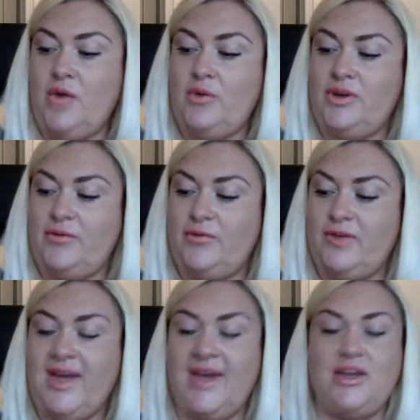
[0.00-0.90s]
Well, don't
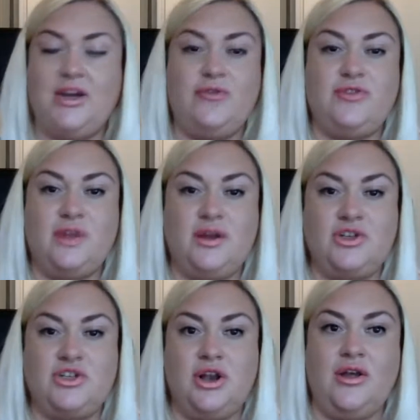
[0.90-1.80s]
forget, you know,
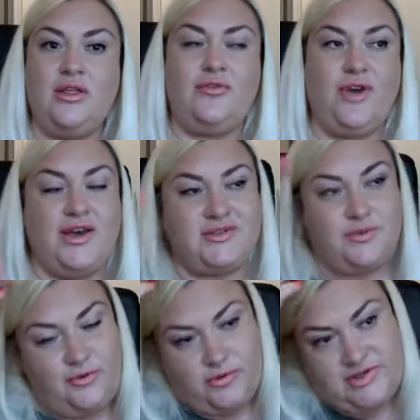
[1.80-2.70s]
starting July the
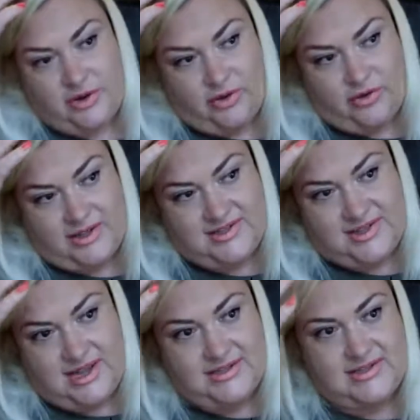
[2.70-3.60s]
1st, we've also got
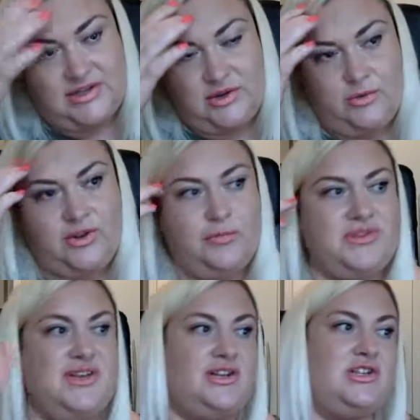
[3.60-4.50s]
this thing to do with
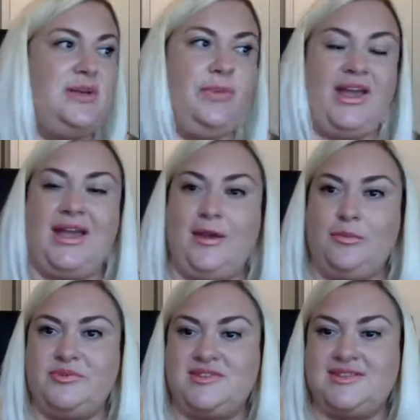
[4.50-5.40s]
potentially being
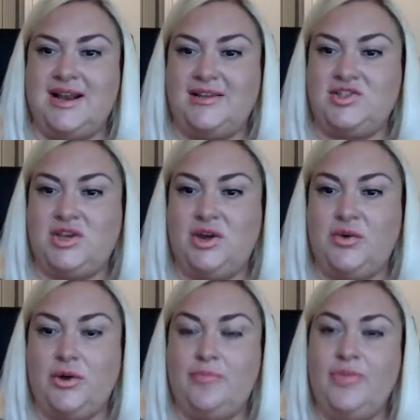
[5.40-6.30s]
able to sell into
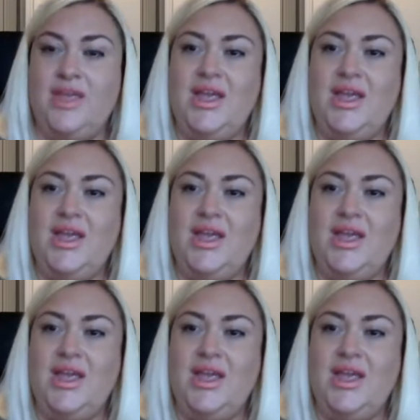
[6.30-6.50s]
Europe.